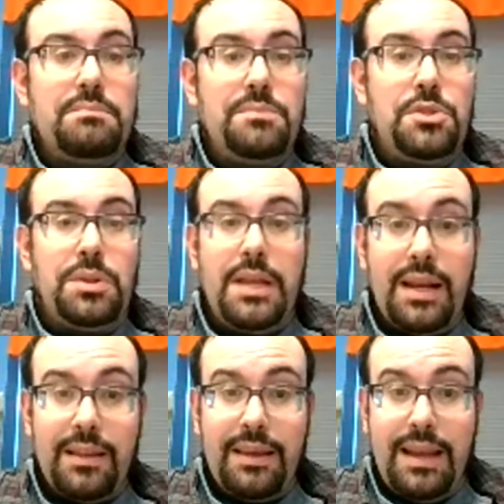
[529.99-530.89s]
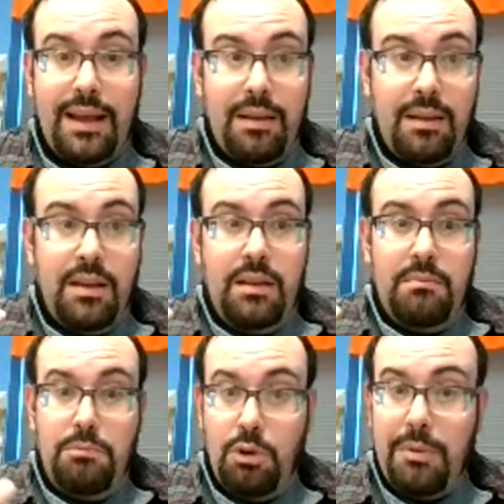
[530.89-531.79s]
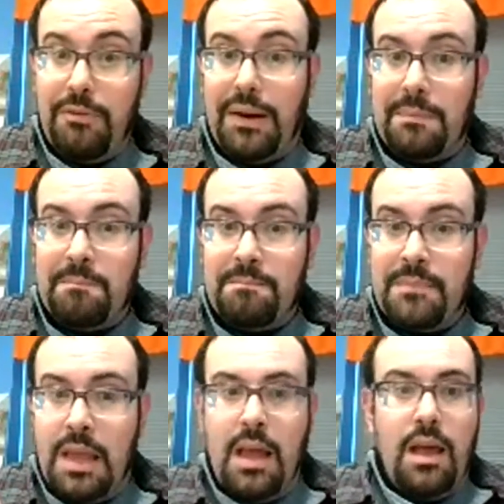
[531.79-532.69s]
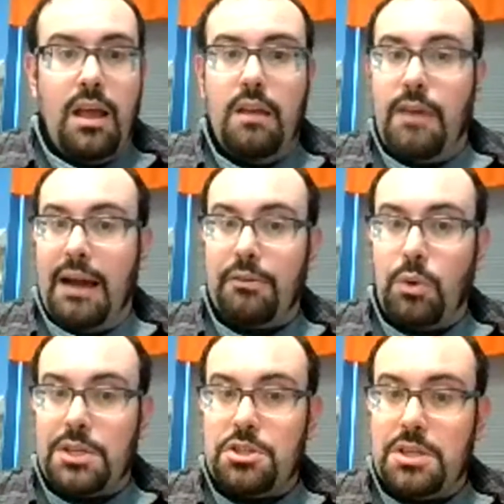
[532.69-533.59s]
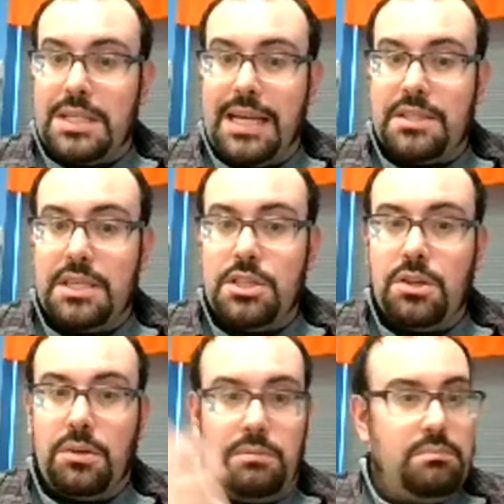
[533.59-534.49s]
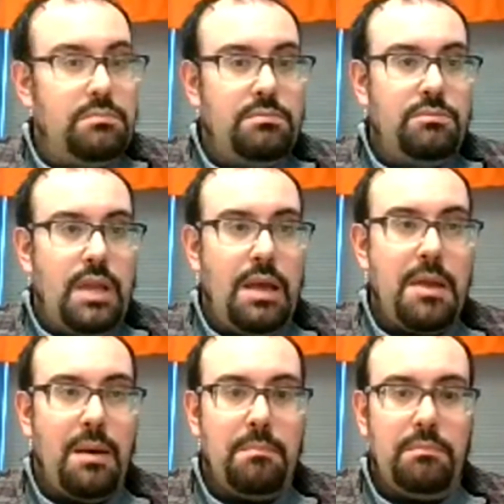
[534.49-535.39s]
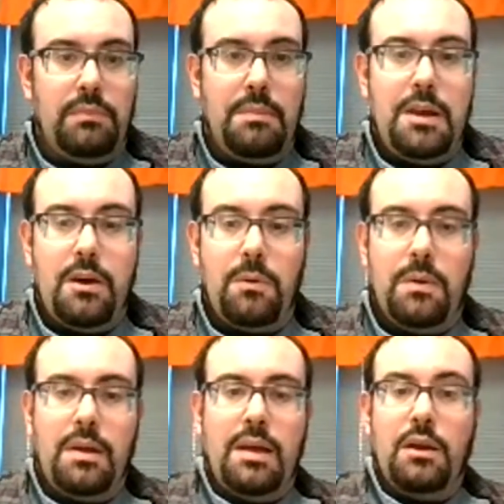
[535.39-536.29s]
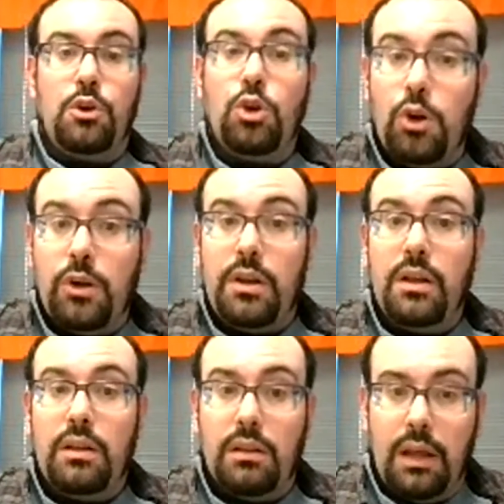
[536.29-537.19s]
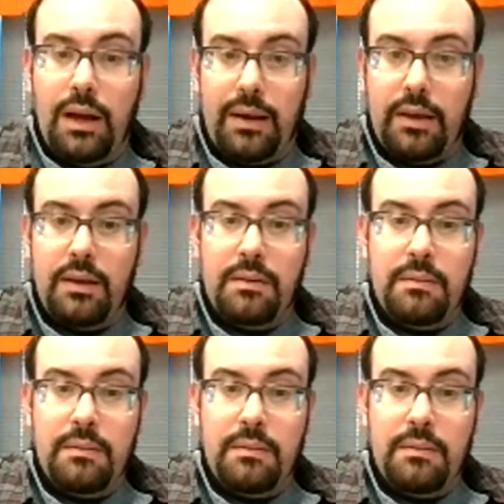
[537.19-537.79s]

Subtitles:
So at the end of the day, you'll be fine. If you have questions on testing still, hit me up. Let me know. Good luck.